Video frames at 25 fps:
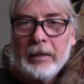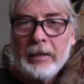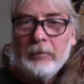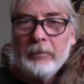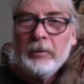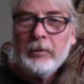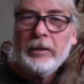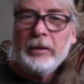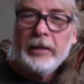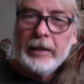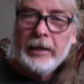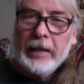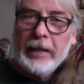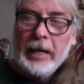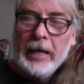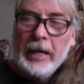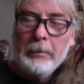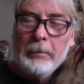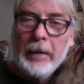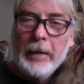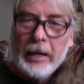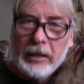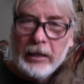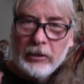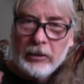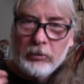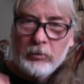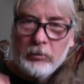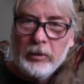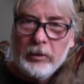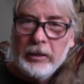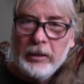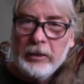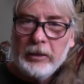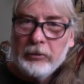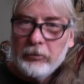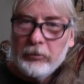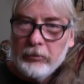And when they came back is
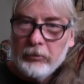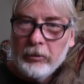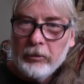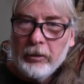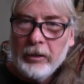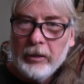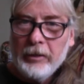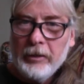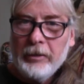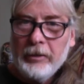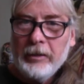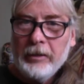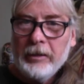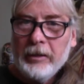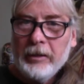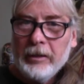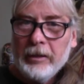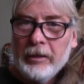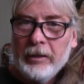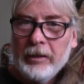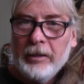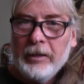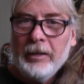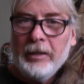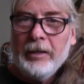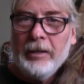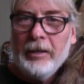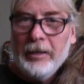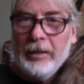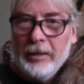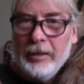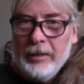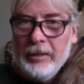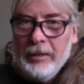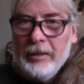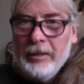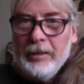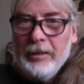when they started their
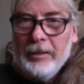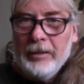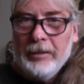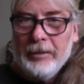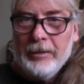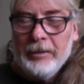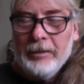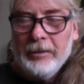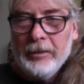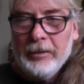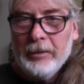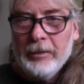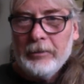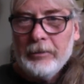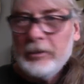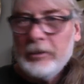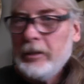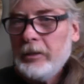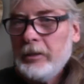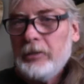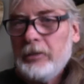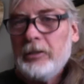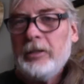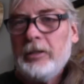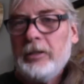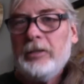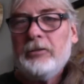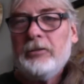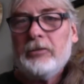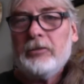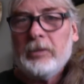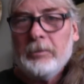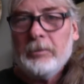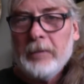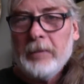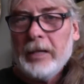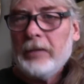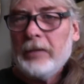their teachings,
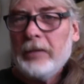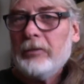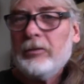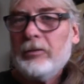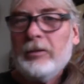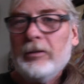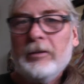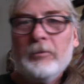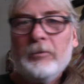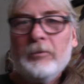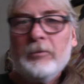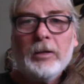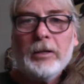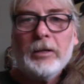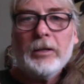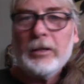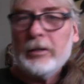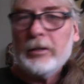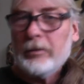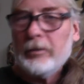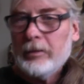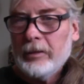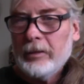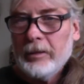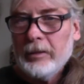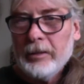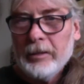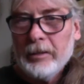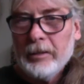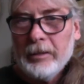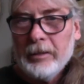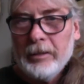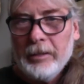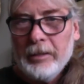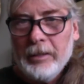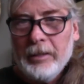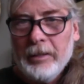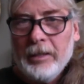their medicine work, their
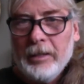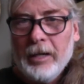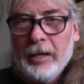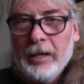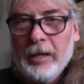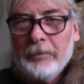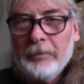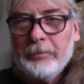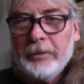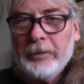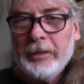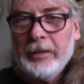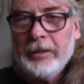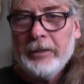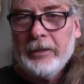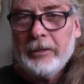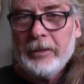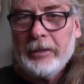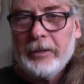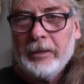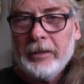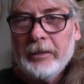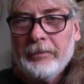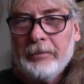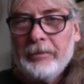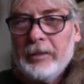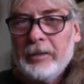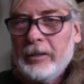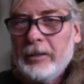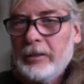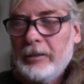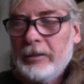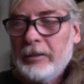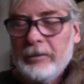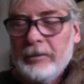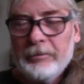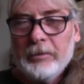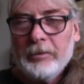offering their gift in a
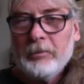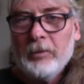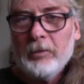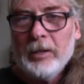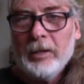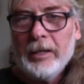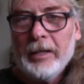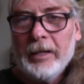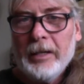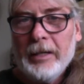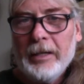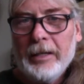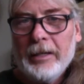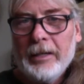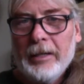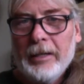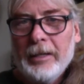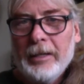different way.